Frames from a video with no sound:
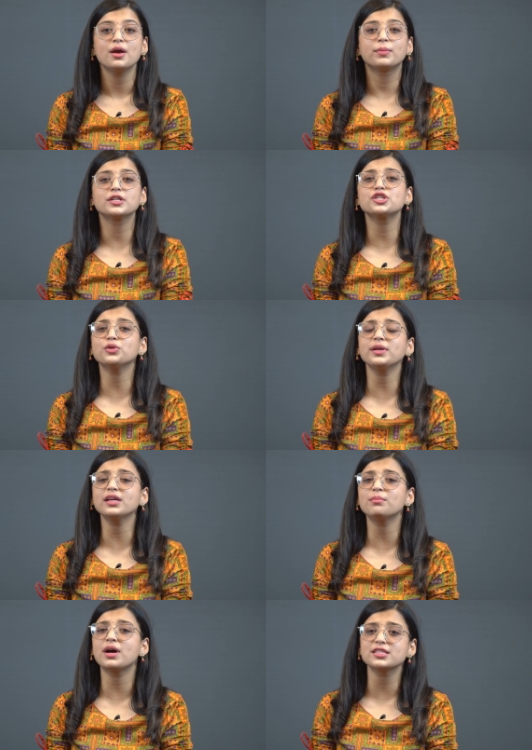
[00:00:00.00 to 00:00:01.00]
pursuing
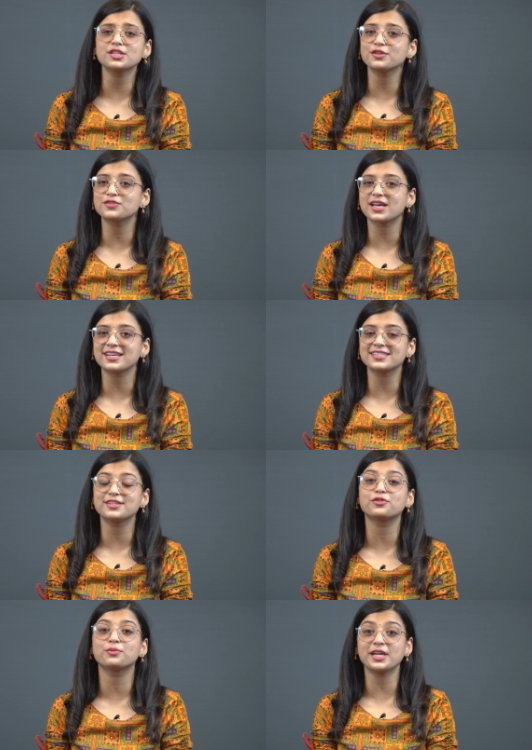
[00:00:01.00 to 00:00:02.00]
a Master of Science
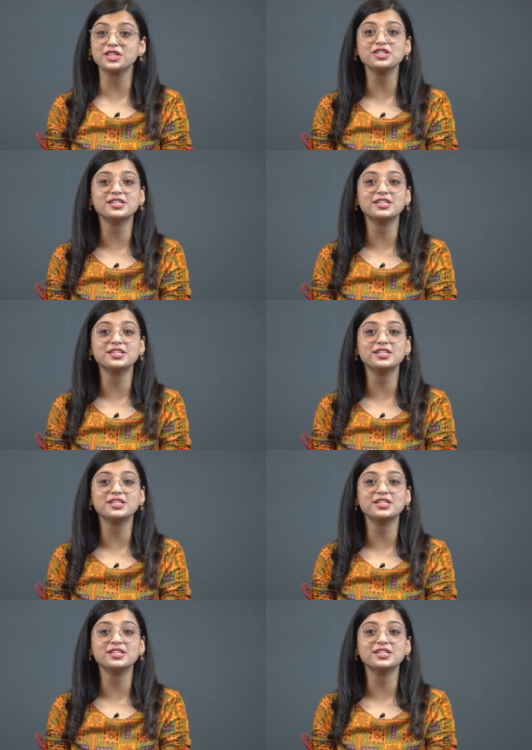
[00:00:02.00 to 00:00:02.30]
Information